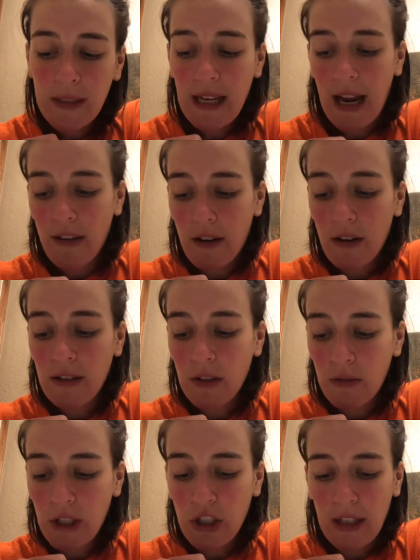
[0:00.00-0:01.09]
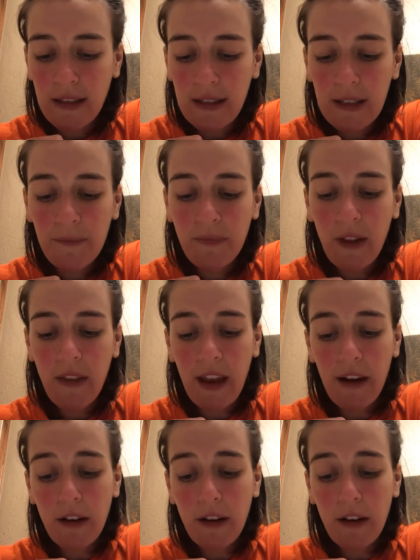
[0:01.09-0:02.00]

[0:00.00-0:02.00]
and other secretions. The area